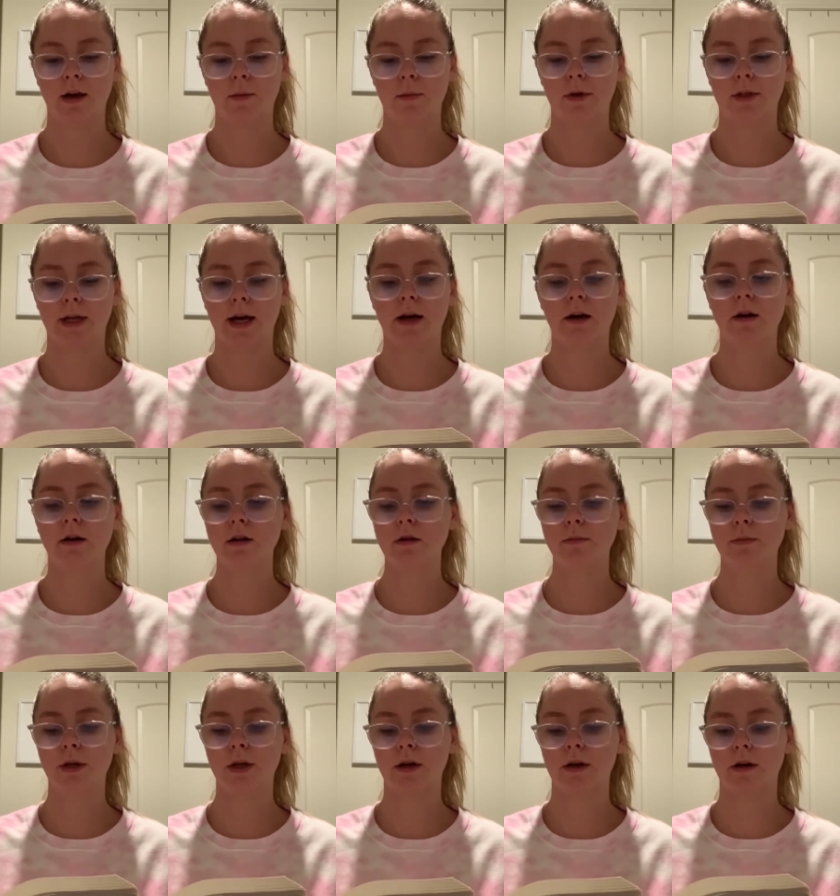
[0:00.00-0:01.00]
but that couldn't
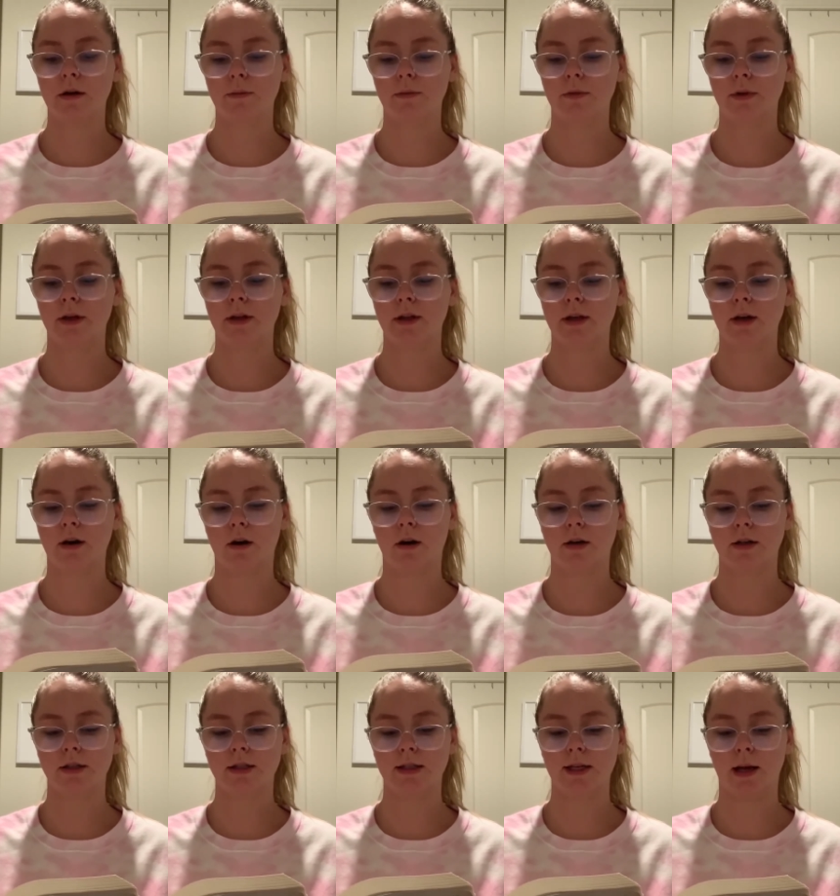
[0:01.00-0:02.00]
be a completely
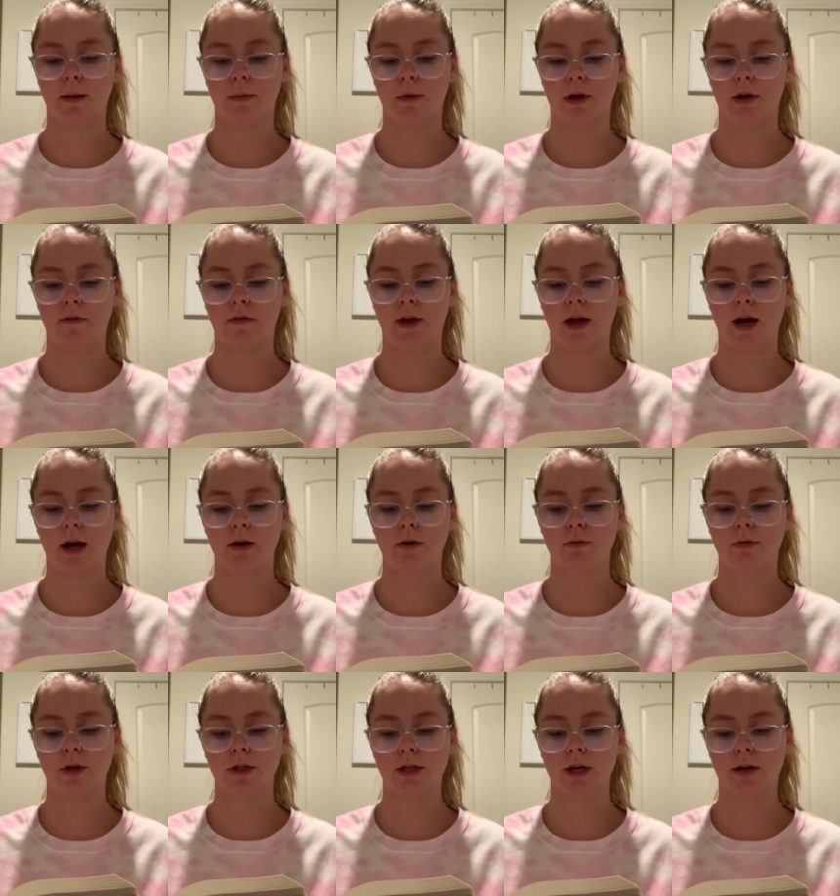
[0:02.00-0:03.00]
honest statement if they had to
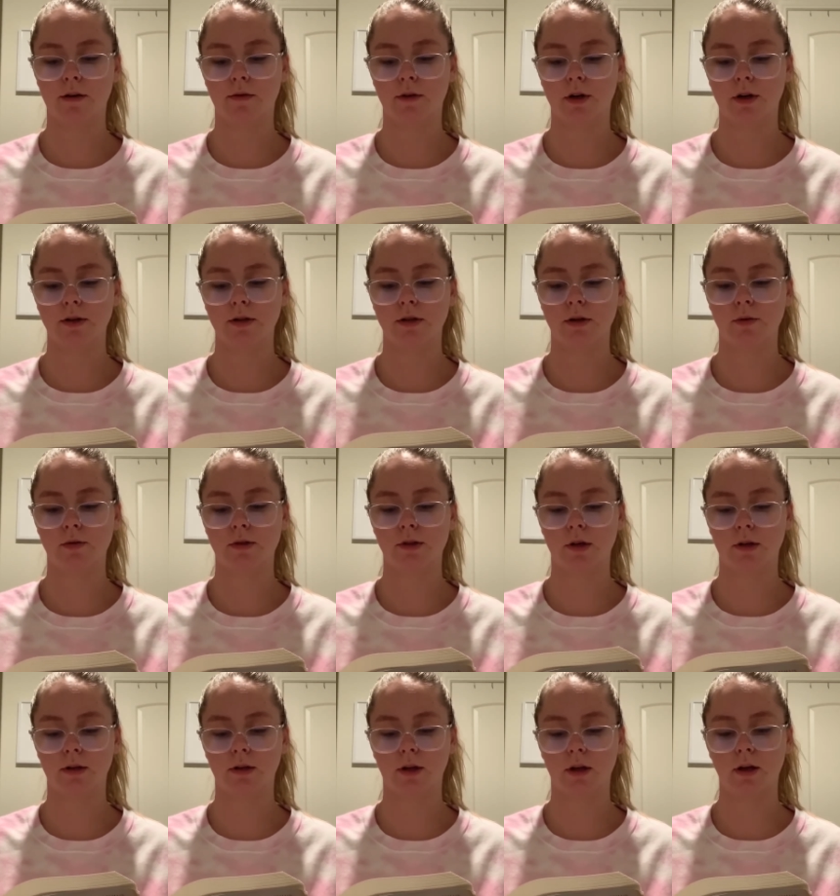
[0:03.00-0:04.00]
rush out of here so
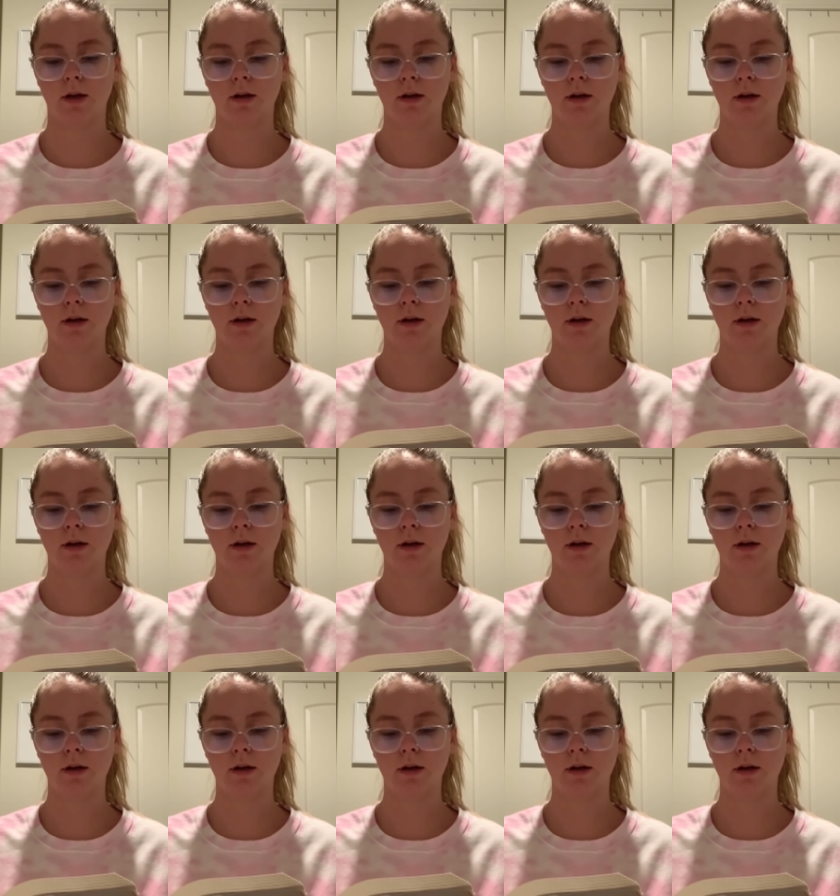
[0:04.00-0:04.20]
suddenly.